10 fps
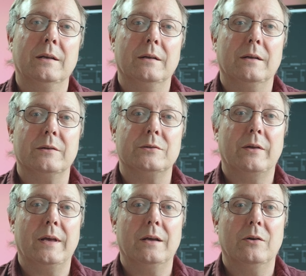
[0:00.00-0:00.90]
And so
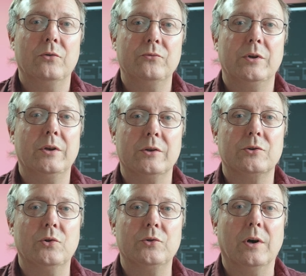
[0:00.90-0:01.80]
that 100 Hz
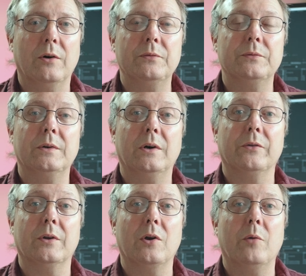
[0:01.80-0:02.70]
cutoff on
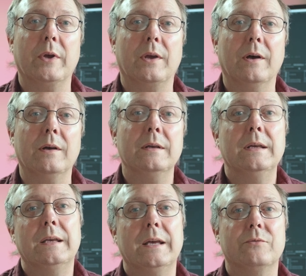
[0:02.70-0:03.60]
the Comica
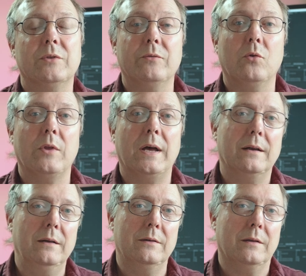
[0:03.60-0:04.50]
gets rid of all that
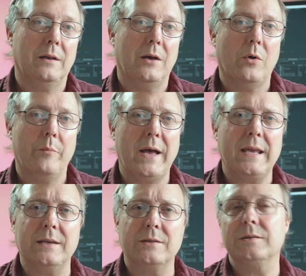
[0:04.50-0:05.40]
lower
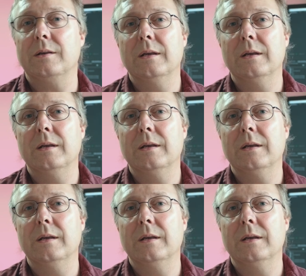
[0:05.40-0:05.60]
bass.